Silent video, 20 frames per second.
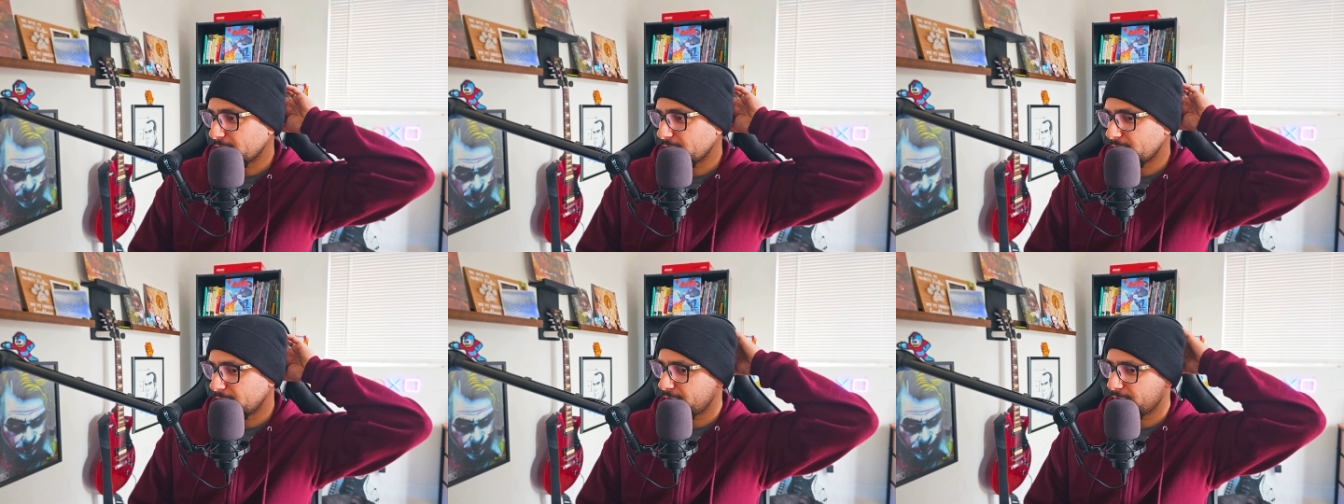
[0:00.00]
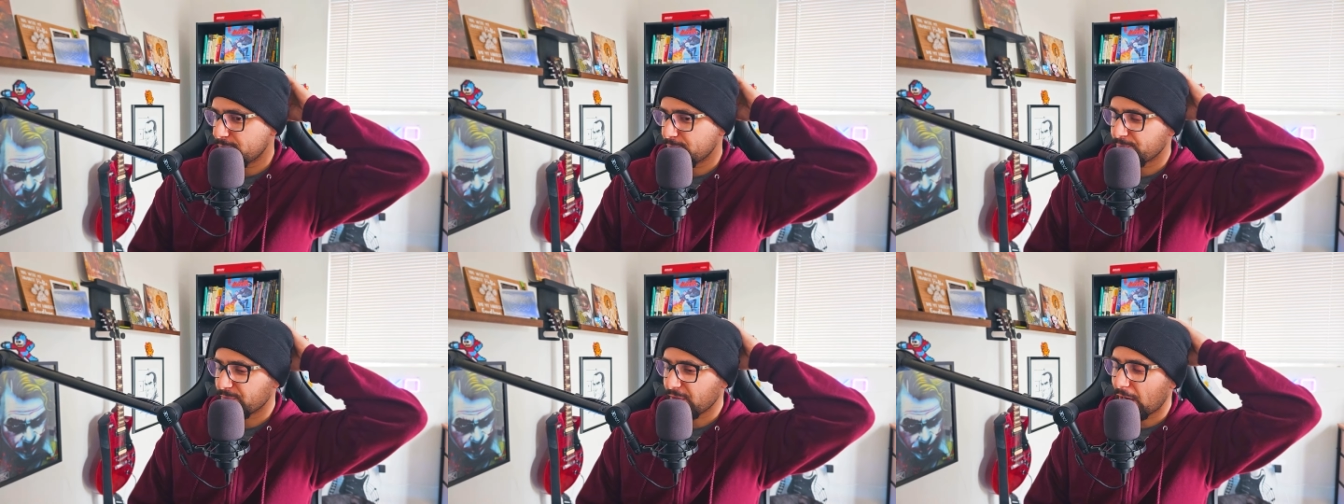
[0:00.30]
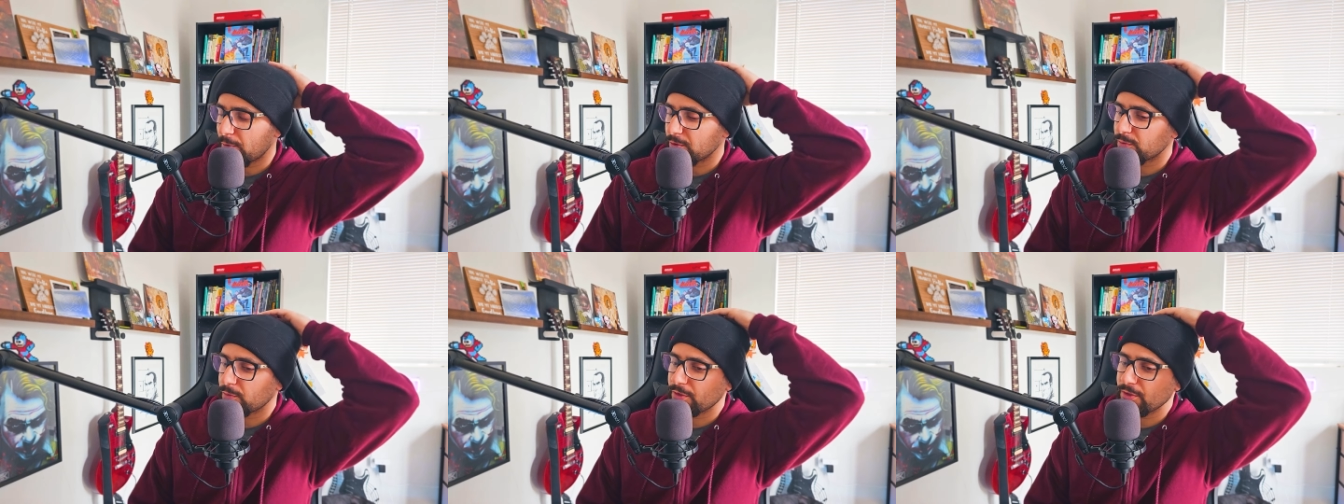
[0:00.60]
Um,
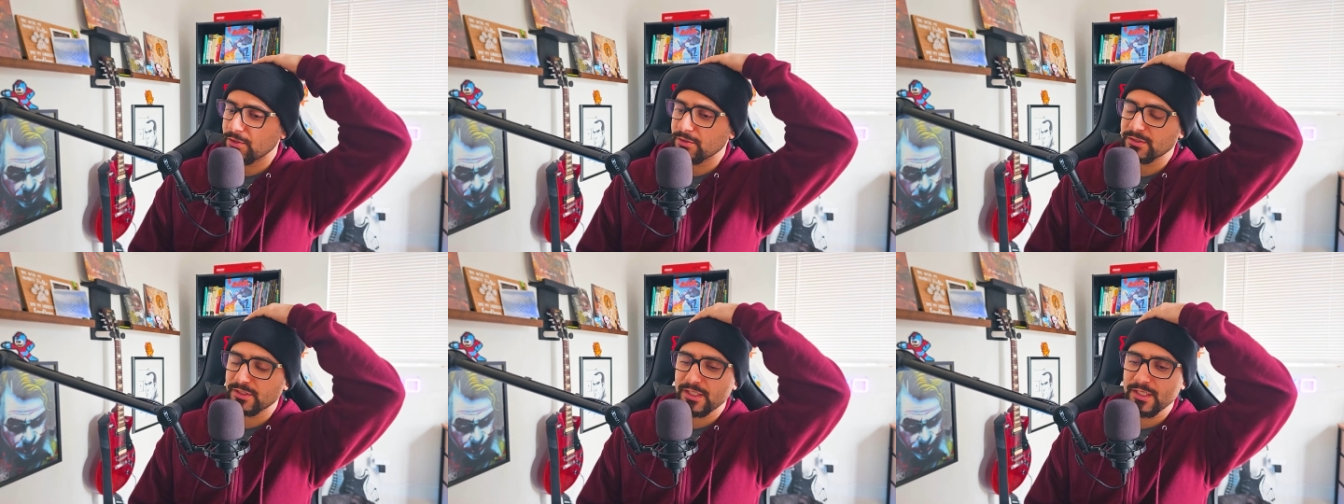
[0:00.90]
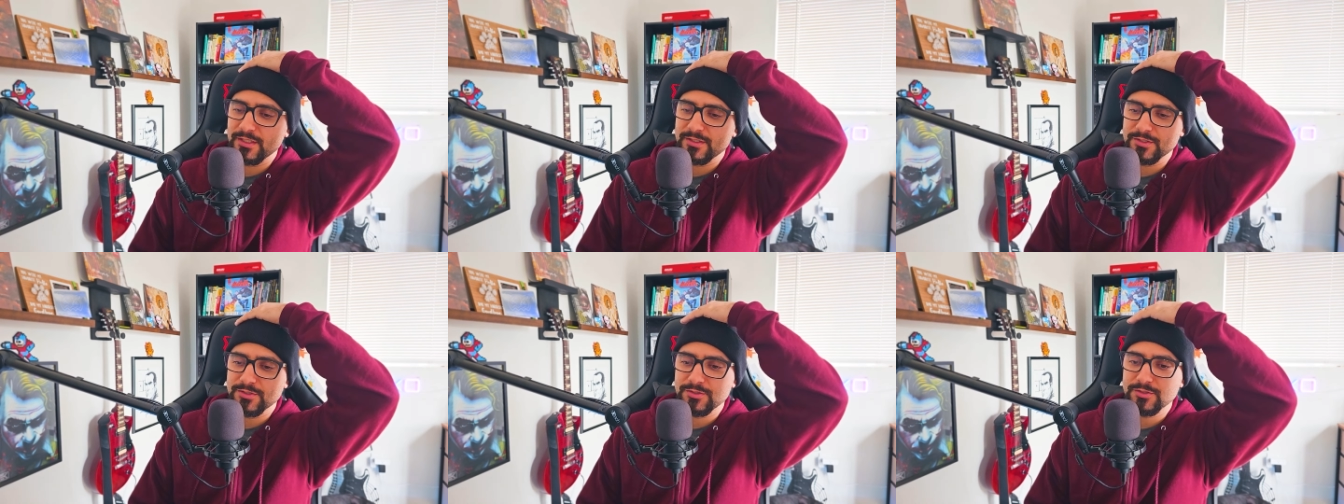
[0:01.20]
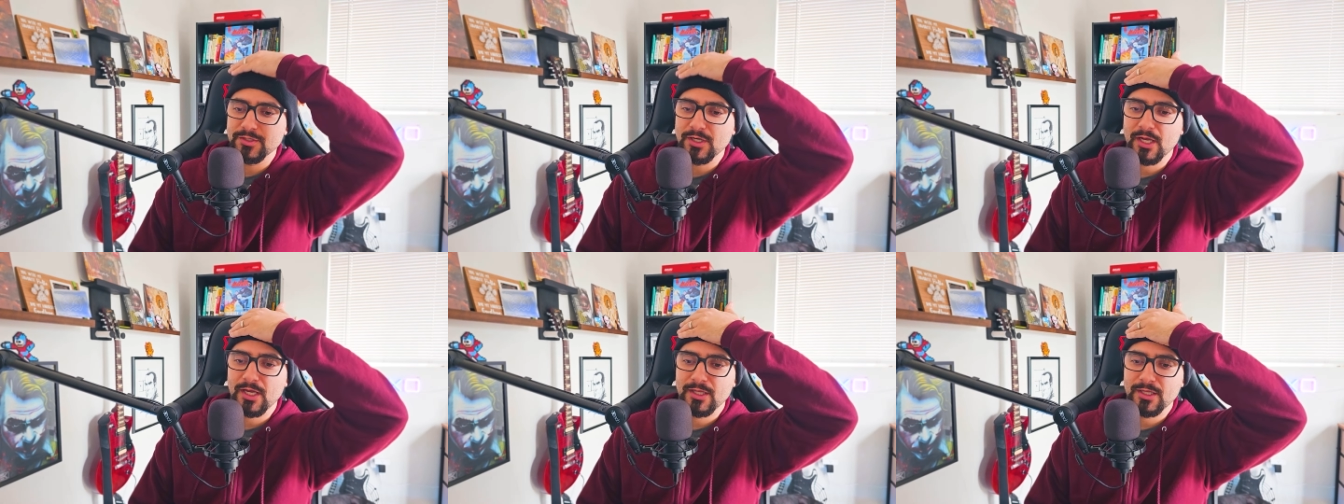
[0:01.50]
I was one of those kids in
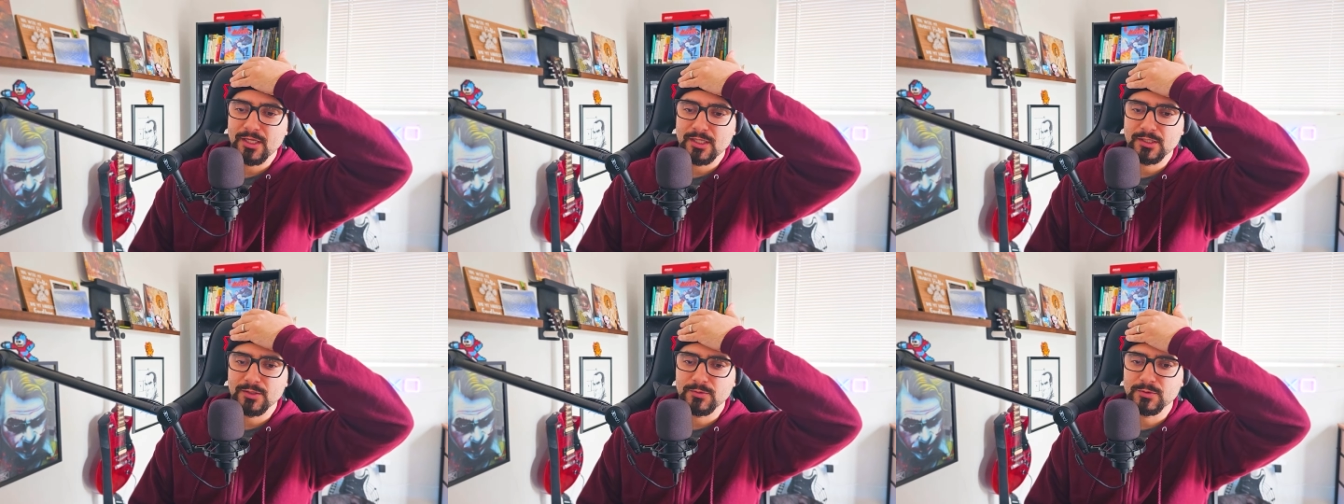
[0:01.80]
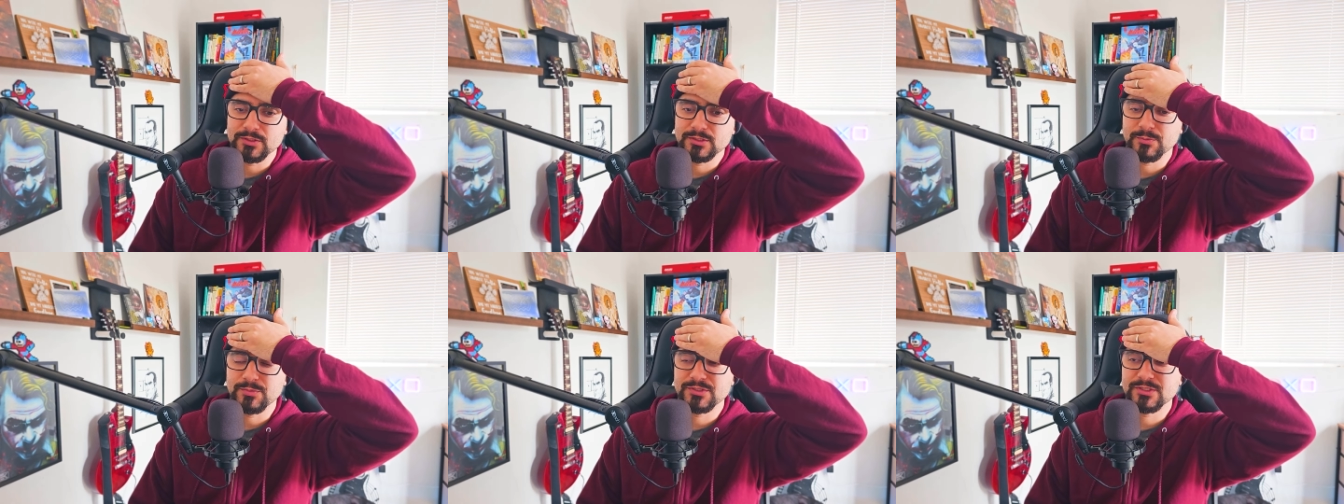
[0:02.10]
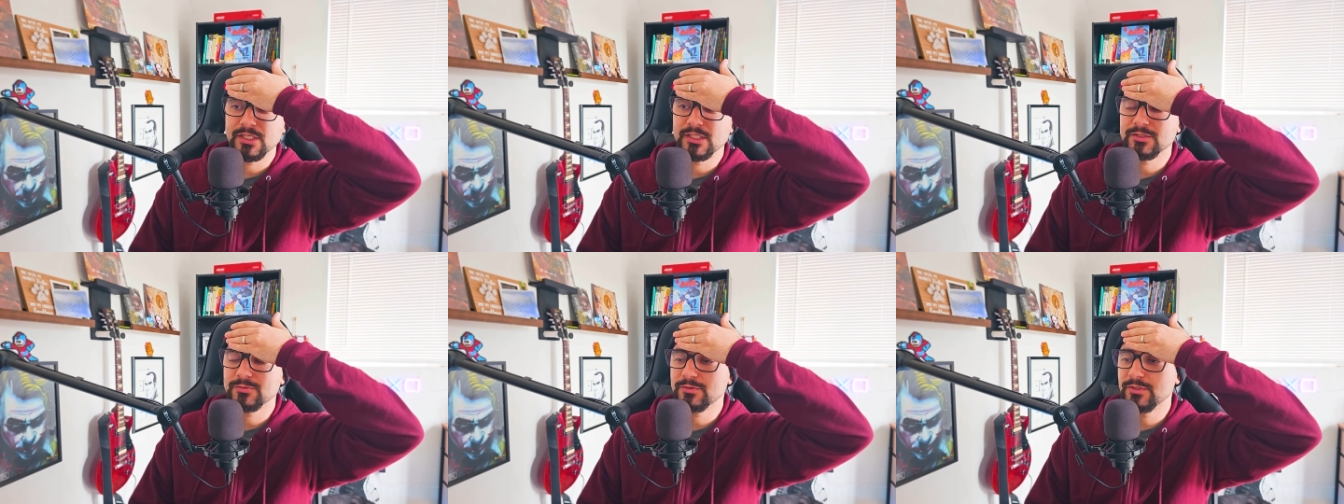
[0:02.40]
junior high that was
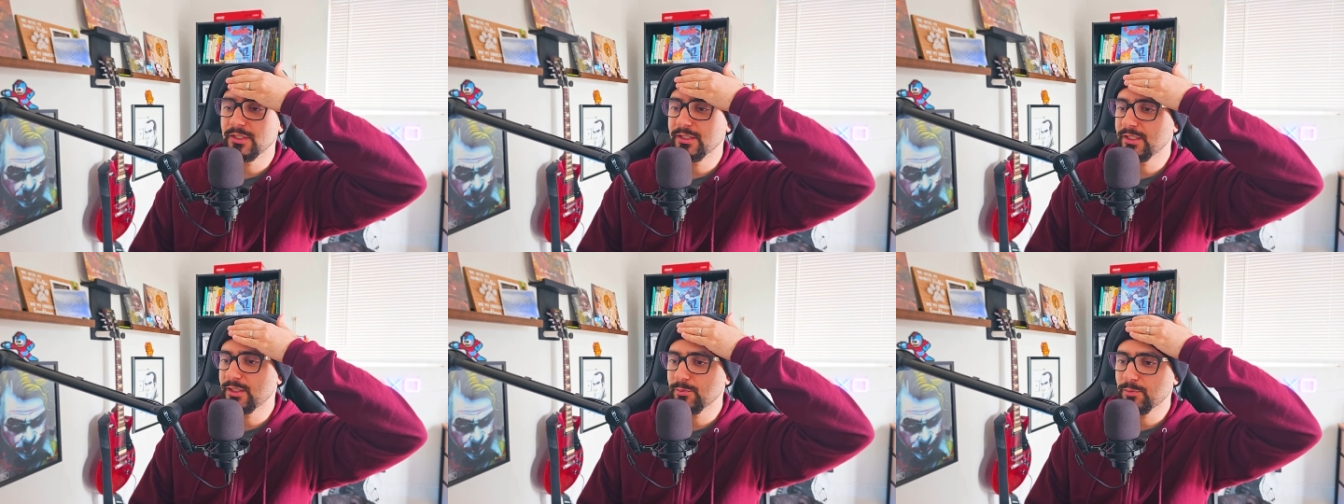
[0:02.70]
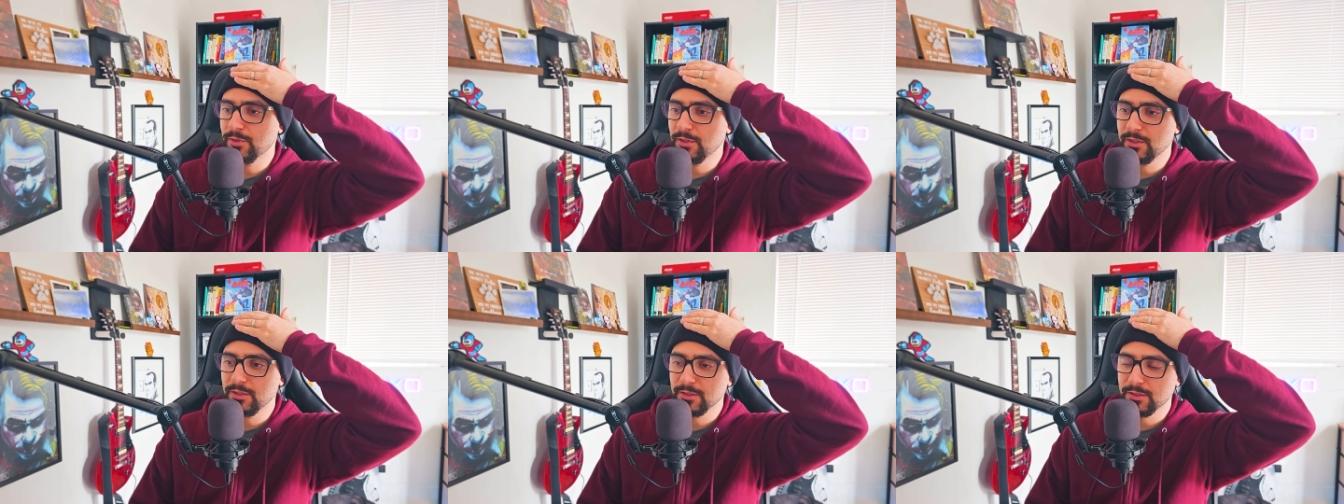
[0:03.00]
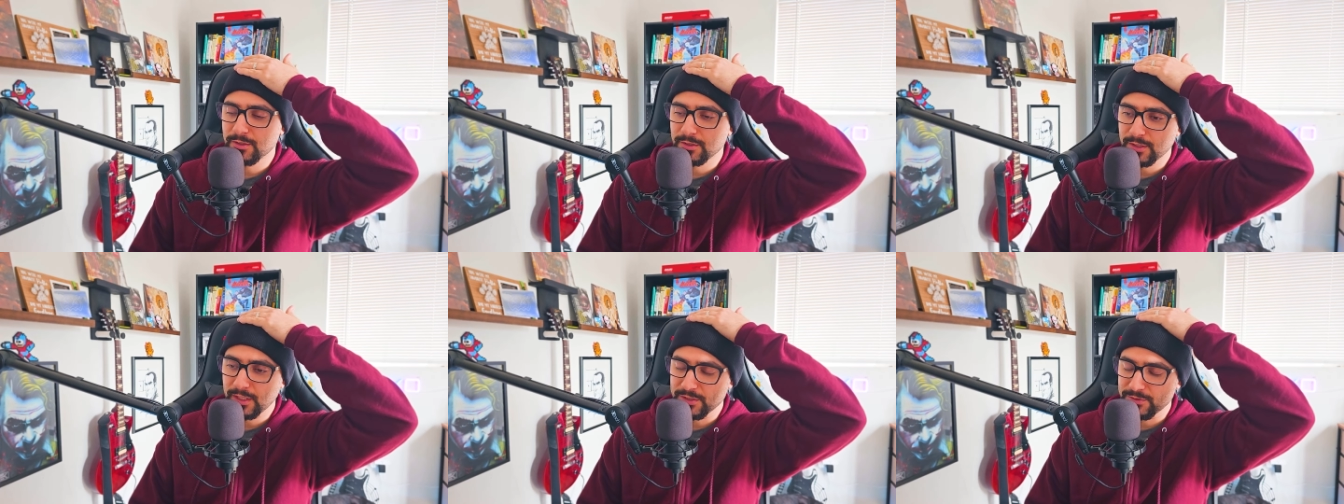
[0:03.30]
obsessed with Linkin Park.